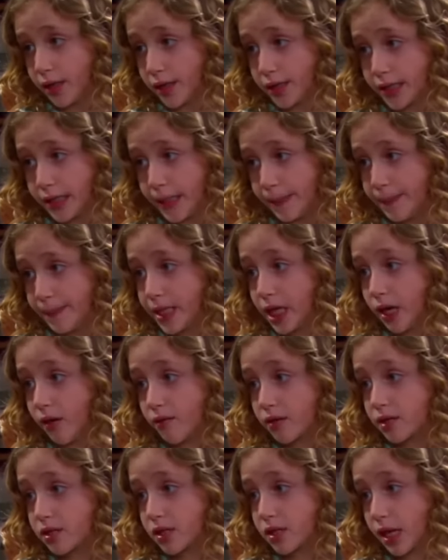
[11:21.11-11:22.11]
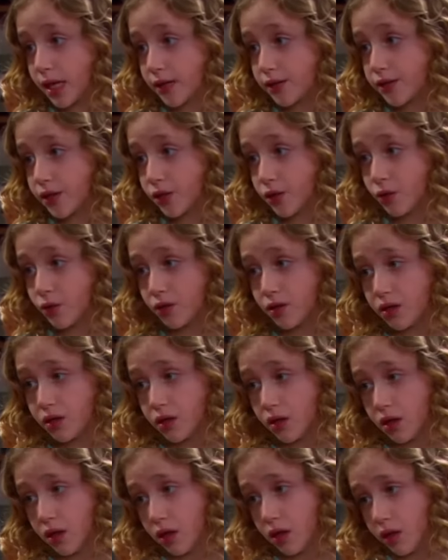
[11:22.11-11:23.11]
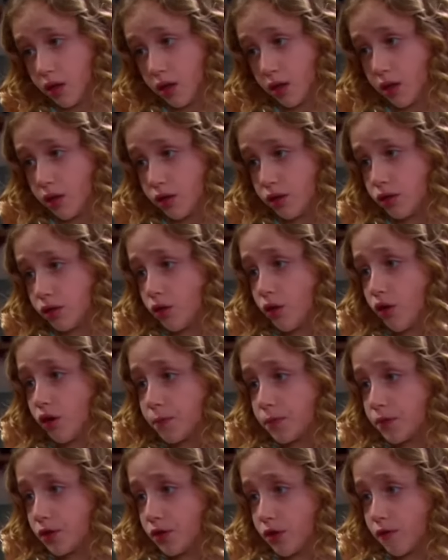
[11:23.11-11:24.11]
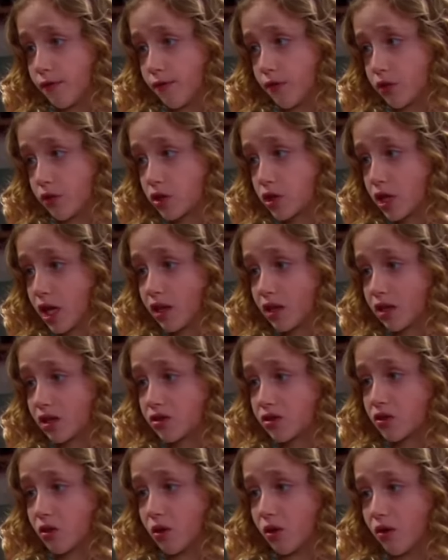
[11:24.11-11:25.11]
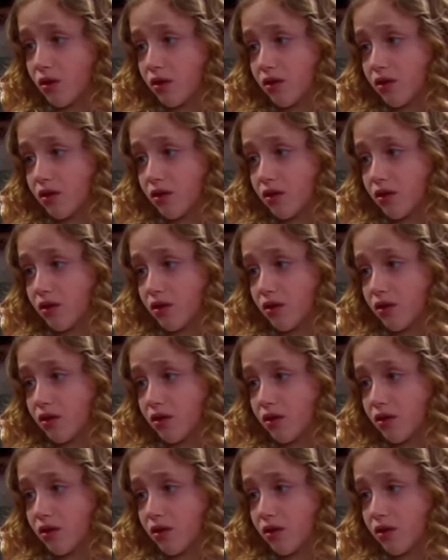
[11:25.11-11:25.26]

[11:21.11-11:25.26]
Deep down inside you, in your beautiful, shining soul,